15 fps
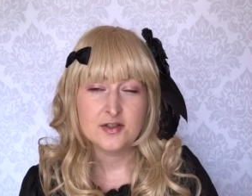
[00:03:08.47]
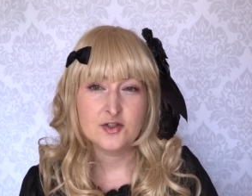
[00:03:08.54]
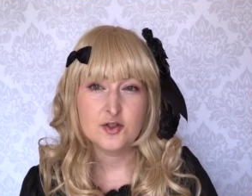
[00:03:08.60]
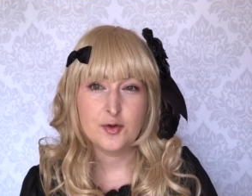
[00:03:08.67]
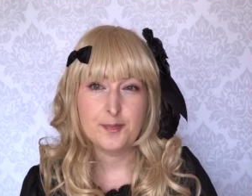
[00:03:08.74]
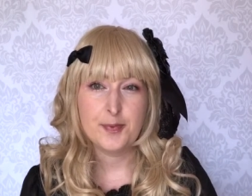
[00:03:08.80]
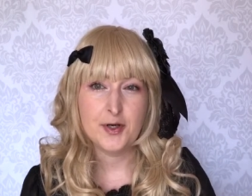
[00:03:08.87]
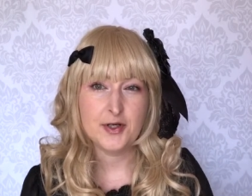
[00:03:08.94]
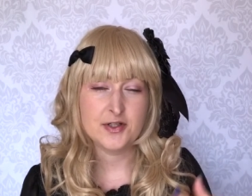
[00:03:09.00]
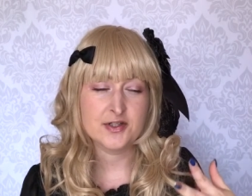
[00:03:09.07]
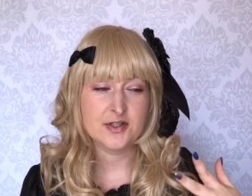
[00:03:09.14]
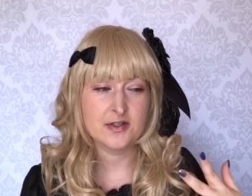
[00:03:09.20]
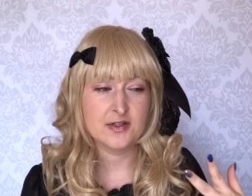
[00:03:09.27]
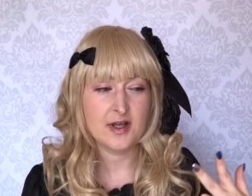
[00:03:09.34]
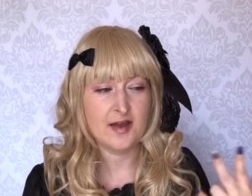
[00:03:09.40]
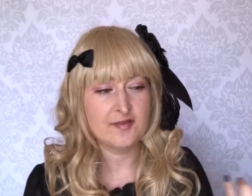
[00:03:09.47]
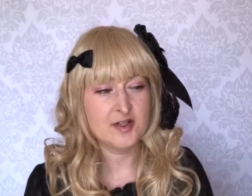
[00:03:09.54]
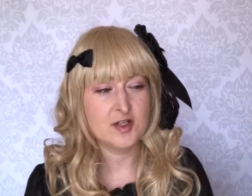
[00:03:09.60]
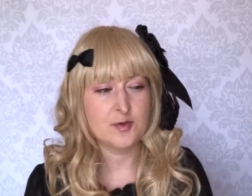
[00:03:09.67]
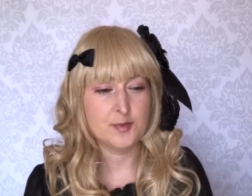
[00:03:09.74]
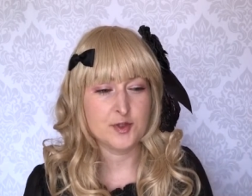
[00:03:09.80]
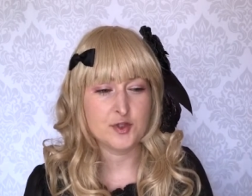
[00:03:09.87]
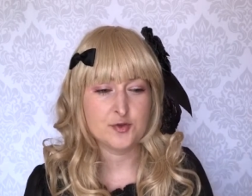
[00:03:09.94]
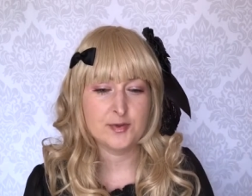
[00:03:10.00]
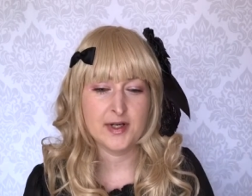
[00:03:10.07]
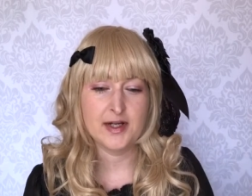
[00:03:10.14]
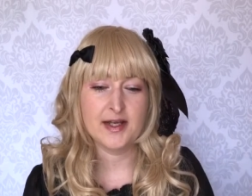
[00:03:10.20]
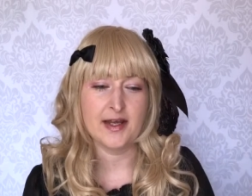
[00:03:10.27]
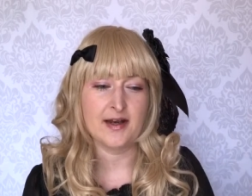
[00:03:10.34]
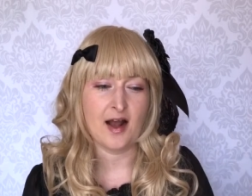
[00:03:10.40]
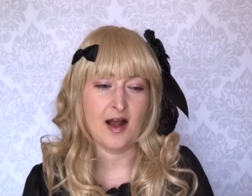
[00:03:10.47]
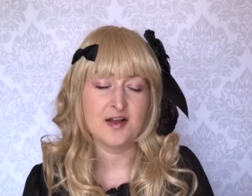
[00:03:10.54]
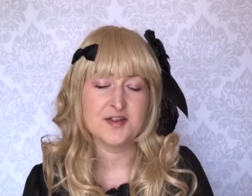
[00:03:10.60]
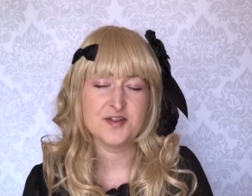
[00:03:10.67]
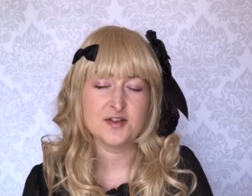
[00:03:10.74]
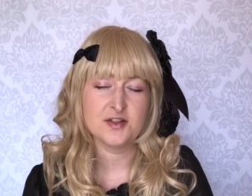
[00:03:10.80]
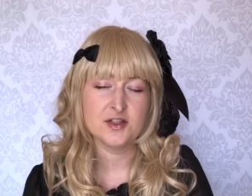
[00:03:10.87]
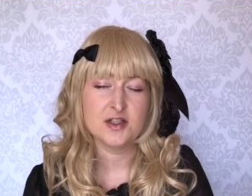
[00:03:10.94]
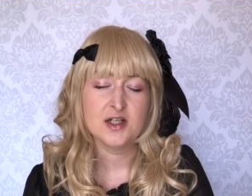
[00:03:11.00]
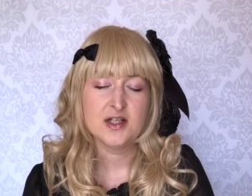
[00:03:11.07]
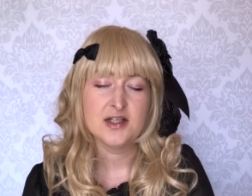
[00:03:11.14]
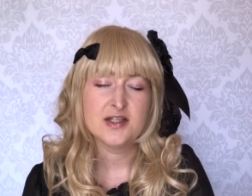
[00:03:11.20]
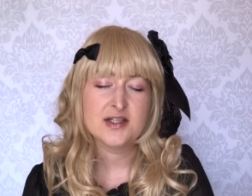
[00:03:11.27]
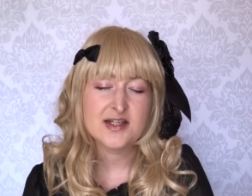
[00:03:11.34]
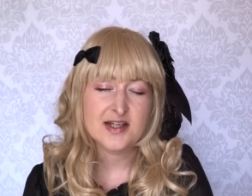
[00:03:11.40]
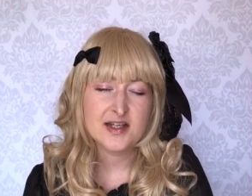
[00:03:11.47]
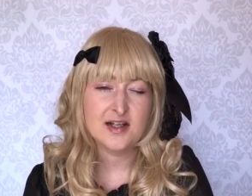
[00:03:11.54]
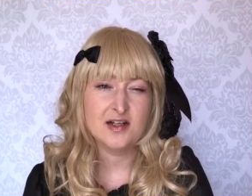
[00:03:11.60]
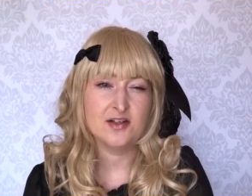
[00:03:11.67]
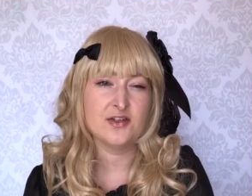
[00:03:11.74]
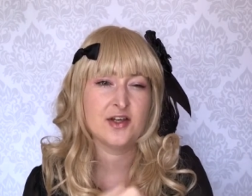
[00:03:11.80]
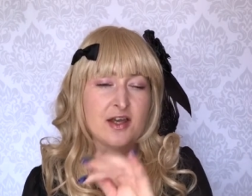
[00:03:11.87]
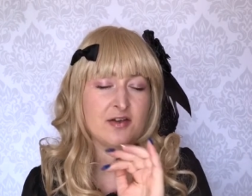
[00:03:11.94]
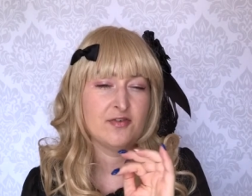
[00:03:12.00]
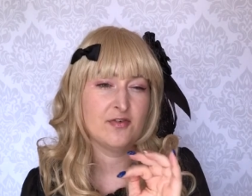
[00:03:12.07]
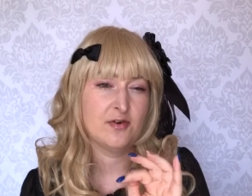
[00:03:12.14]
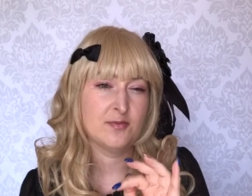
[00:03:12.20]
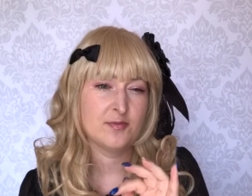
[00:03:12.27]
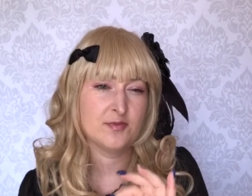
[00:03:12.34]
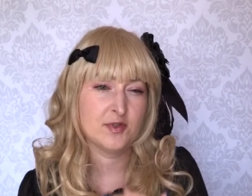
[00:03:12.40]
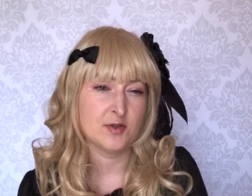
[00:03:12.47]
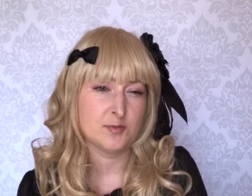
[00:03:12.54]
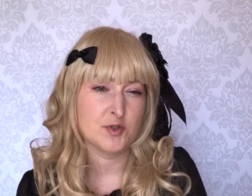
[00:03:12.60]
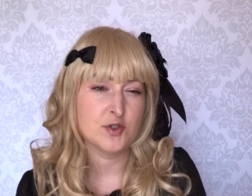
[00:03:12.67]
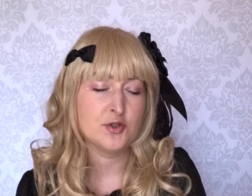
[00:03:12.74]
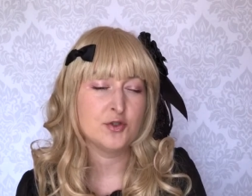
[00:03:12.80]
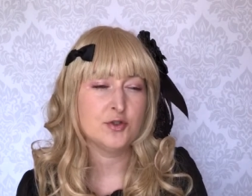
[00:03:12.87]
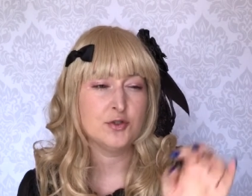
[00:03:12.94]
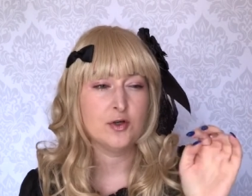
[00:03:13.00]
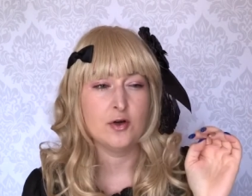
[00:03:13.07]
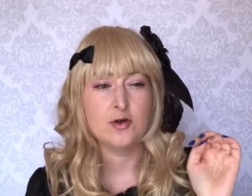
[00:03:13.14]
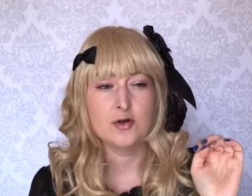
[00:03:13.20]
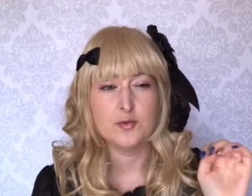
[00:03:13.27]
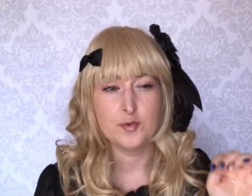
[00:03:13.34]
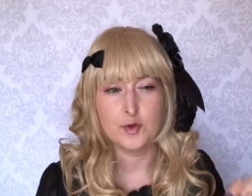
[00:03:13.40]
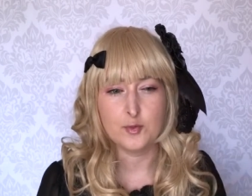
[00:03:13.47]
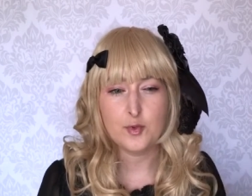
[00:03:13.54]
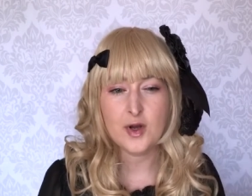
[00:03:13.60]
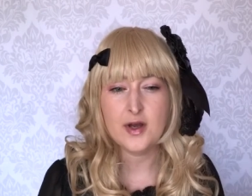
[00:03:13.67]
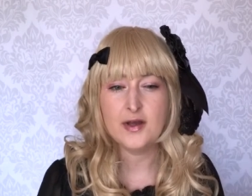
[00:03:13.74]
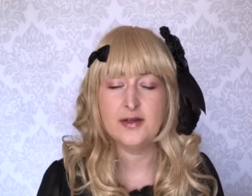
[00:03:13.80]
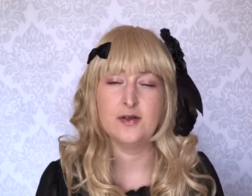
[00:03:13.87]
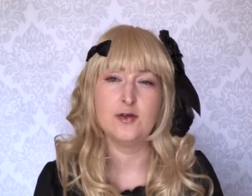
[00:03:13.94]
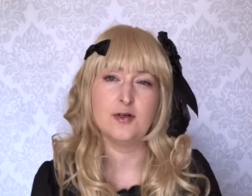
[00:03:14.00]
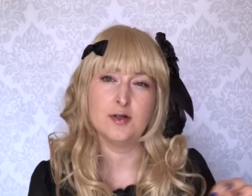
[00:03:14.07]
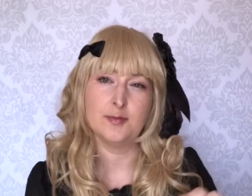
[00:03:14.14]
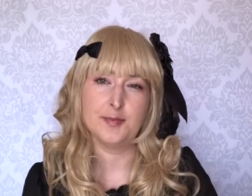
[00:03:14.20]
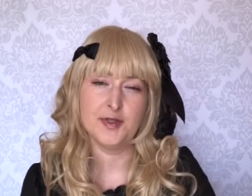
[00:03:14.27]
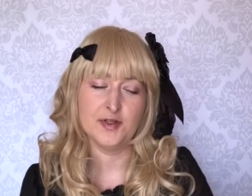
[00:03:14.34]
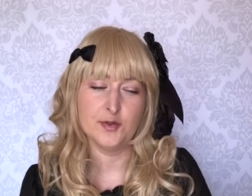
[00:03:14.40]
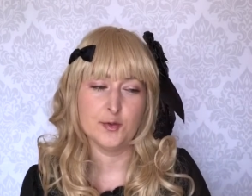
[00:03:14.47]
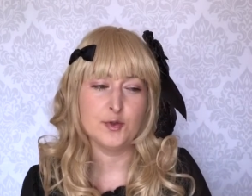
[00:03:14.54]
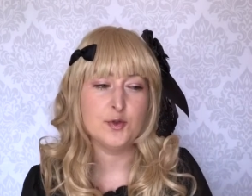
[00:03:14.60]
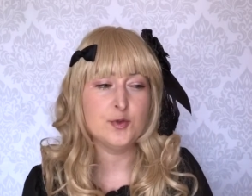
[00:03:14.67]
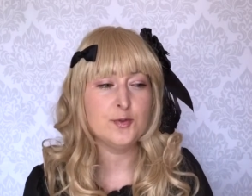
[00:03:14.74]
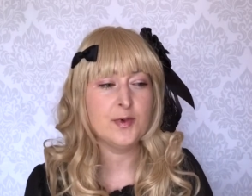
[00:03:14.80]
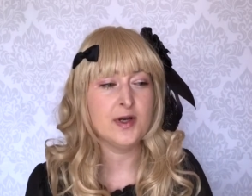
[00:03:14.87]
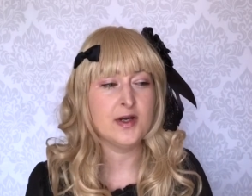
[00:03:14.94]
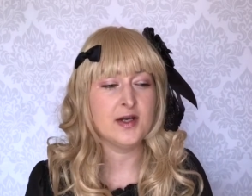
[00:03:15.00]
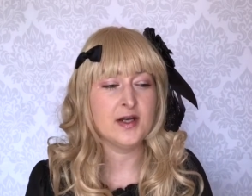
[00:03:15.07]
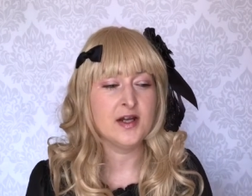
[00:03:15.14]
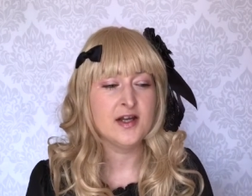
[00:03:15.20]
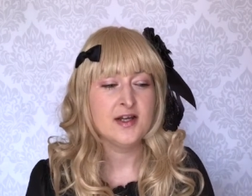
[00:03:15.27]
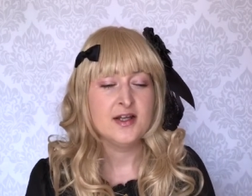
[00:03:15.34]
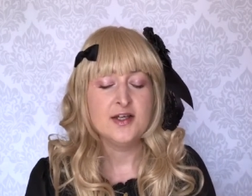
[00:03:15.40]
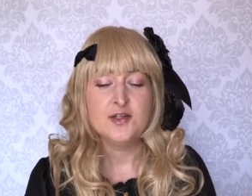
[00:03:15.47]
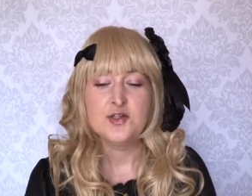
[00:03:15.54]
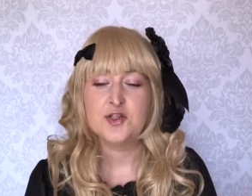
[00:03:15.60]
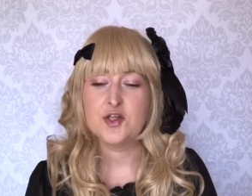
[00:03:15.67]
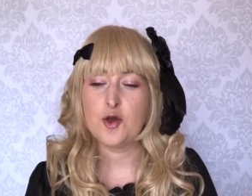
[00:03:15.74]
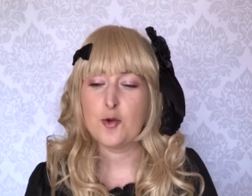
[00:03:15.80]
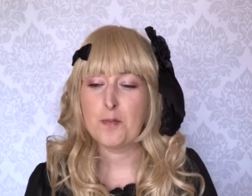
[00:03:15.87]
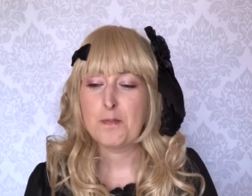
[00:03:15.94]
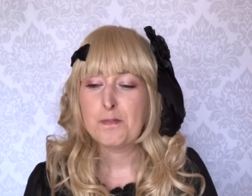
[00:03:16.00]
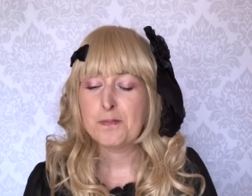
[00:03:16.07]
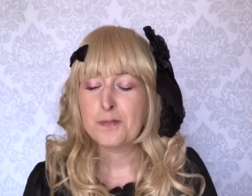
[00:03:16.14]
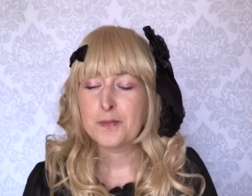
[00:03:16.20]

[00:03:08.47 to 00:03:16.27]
the person having number three can either steal the gift from number two or number one or open a new one. So